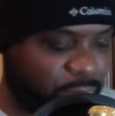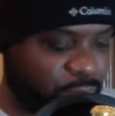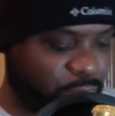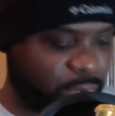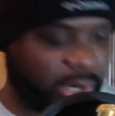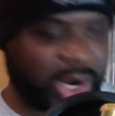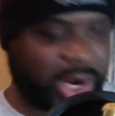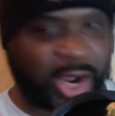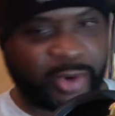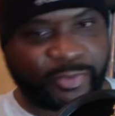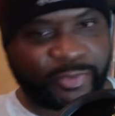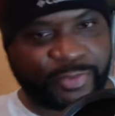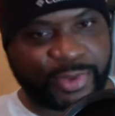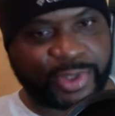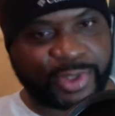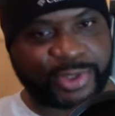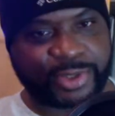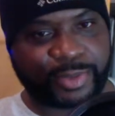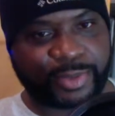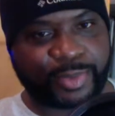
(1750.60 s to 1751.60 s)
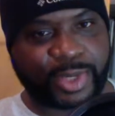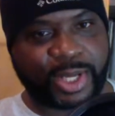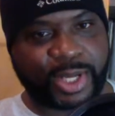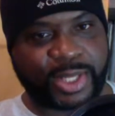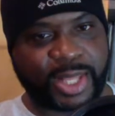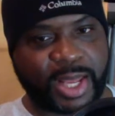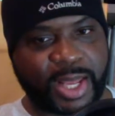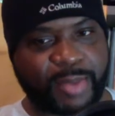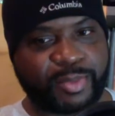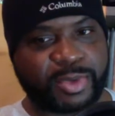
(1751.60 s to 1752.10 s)
to wear outfit or something
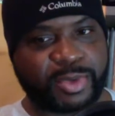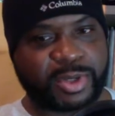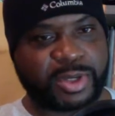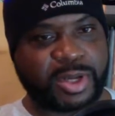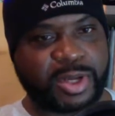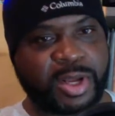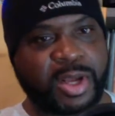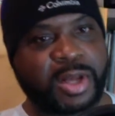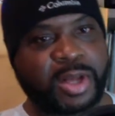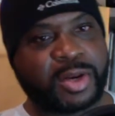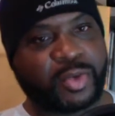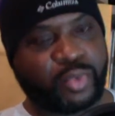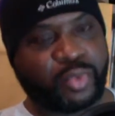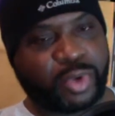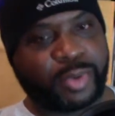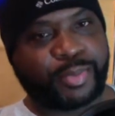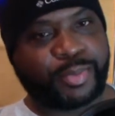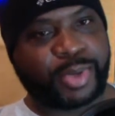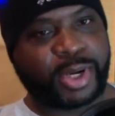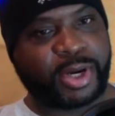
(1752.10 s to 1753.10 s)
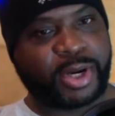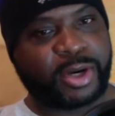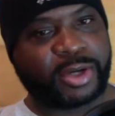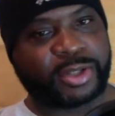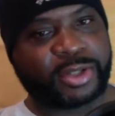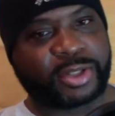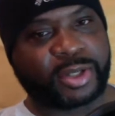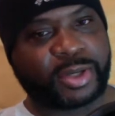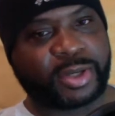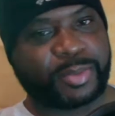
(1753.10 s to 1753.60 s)
like that, but the one pair
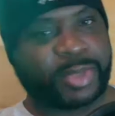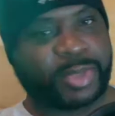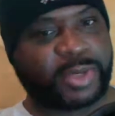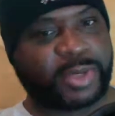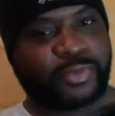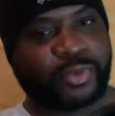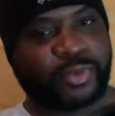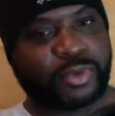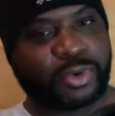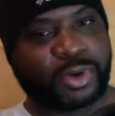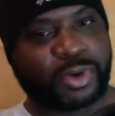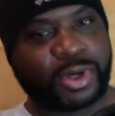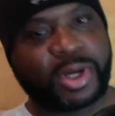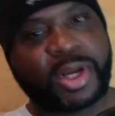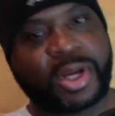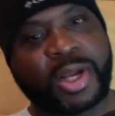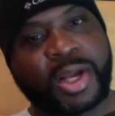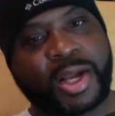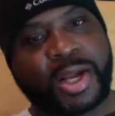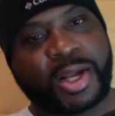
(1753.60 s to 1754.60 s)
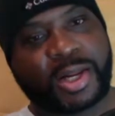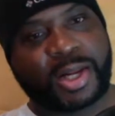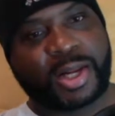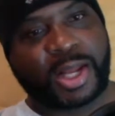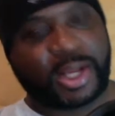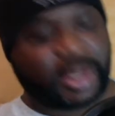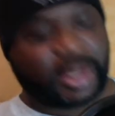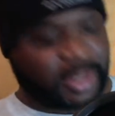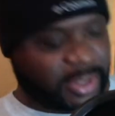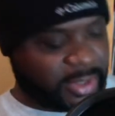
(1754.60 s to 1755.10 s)
is gonna be for
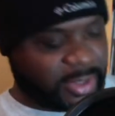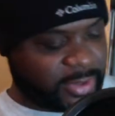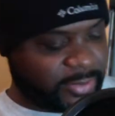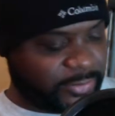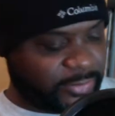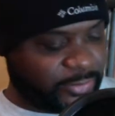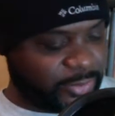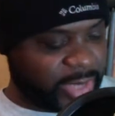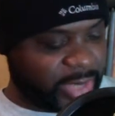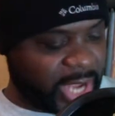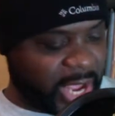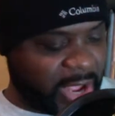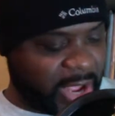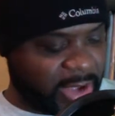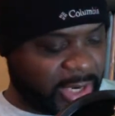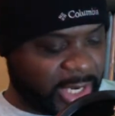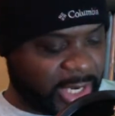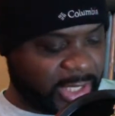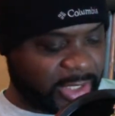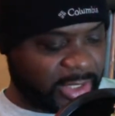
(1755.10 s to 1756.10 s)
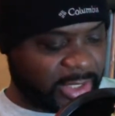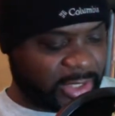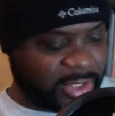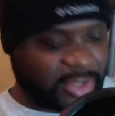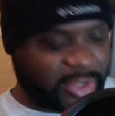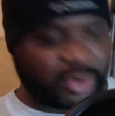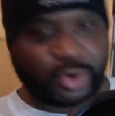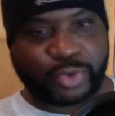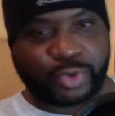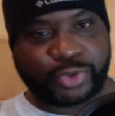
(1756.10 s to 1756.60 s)
like for now, like
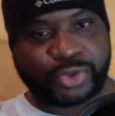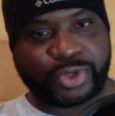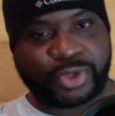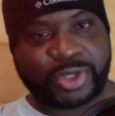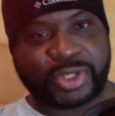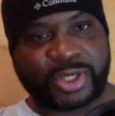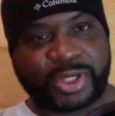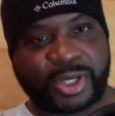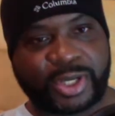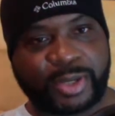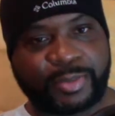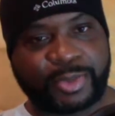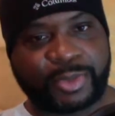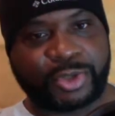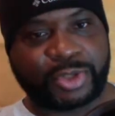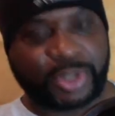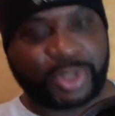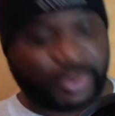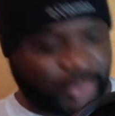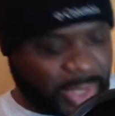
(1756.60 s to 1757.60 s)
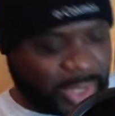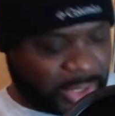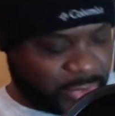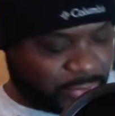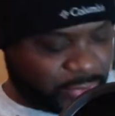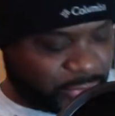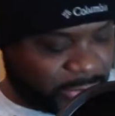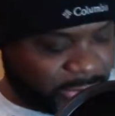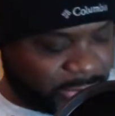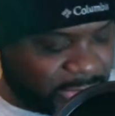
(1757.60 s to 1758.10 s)
go to the gym. Usually when I
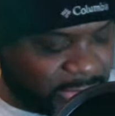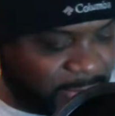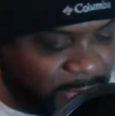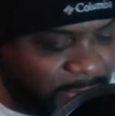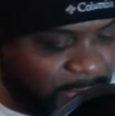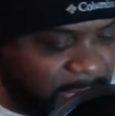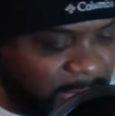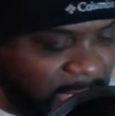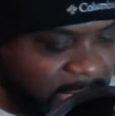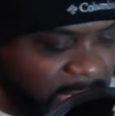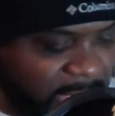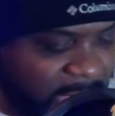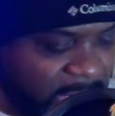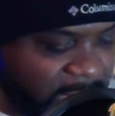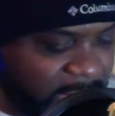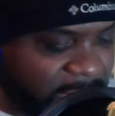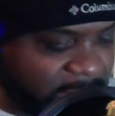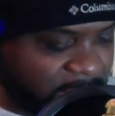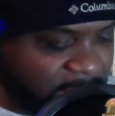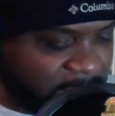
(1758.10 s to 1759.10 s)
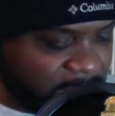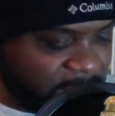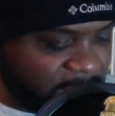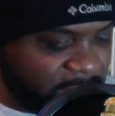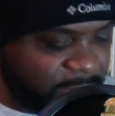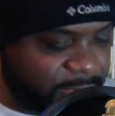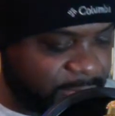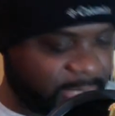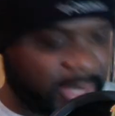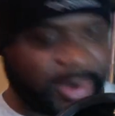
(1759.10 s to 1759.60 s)
go to the gym like that,
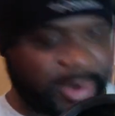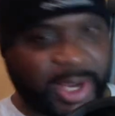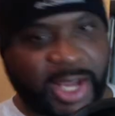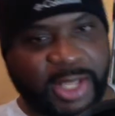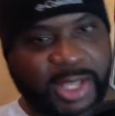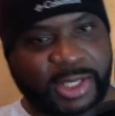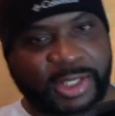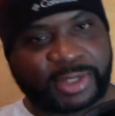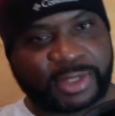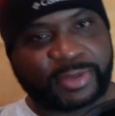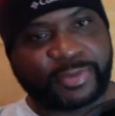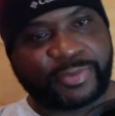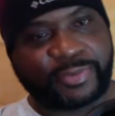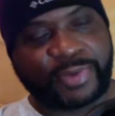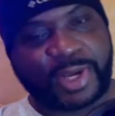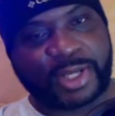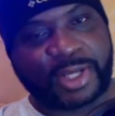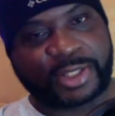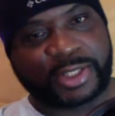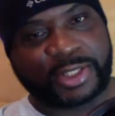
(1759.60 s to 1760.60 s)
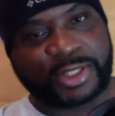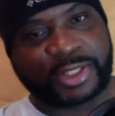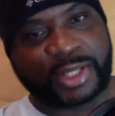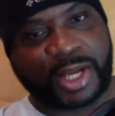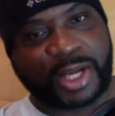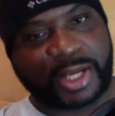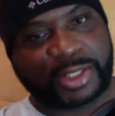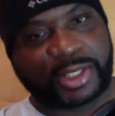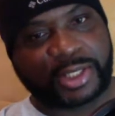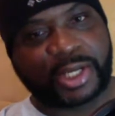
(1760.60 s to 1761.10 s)
sometimes I have like some fancy
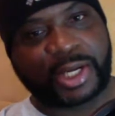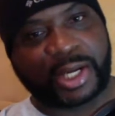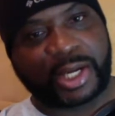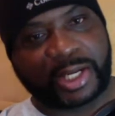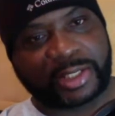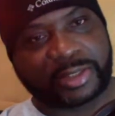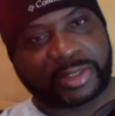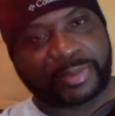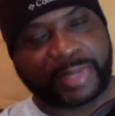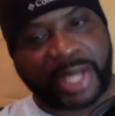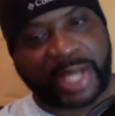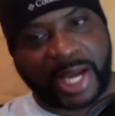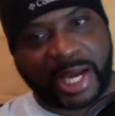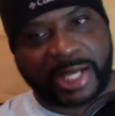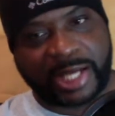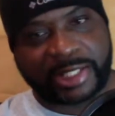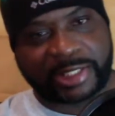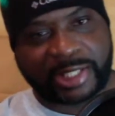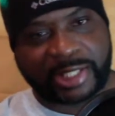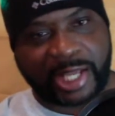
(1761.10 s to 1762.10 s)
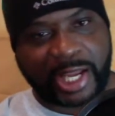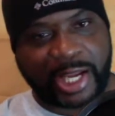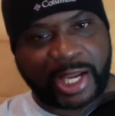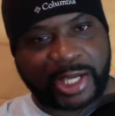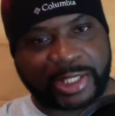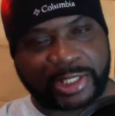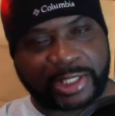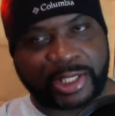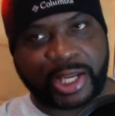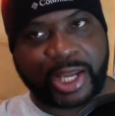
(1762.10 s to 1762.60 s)
socks. Like I got some Nas
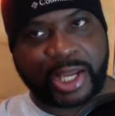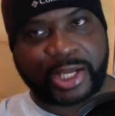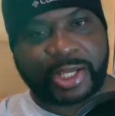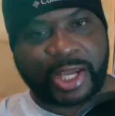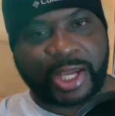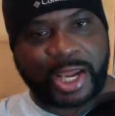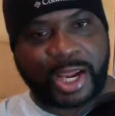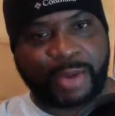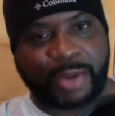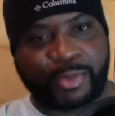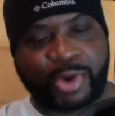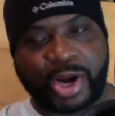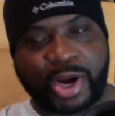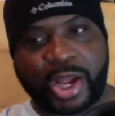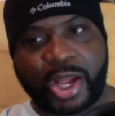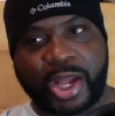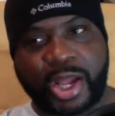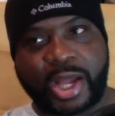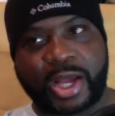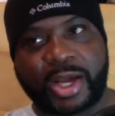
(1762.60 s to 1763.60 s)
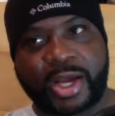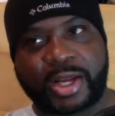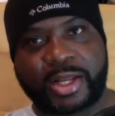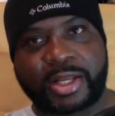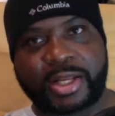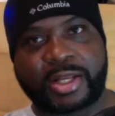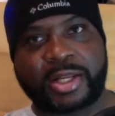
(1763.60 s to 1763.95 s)
socks, I got Cameron and